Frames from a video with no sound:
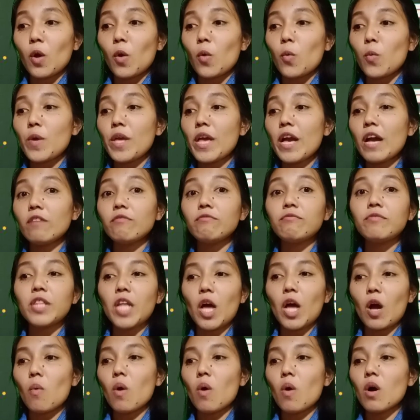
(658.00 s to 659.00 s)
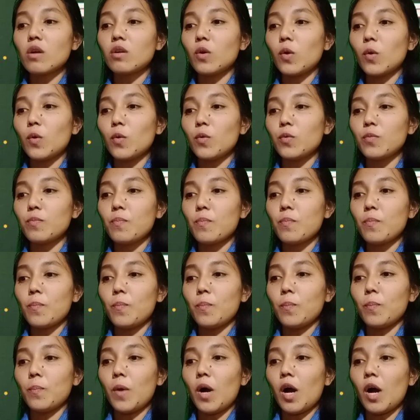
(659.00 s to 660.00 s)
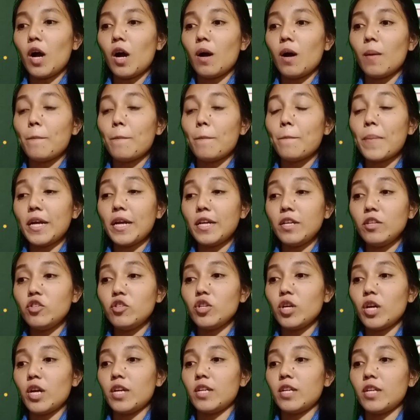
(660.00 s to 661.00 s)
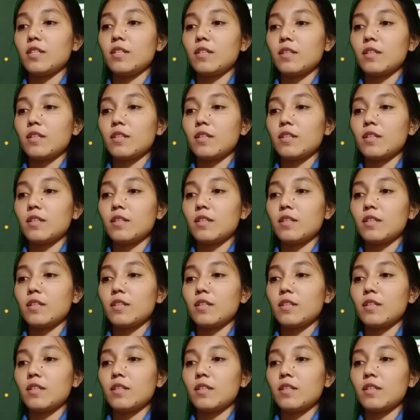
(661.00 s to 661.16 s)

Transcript: we have now our own pie chart.